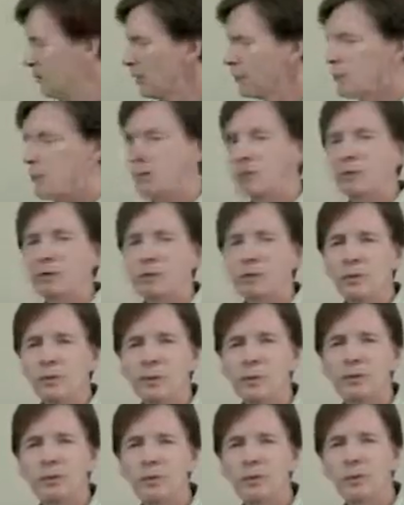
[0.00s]
But if you're
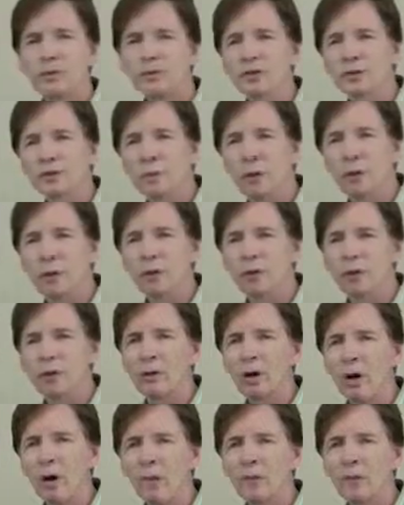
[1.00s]
looking for a smaller,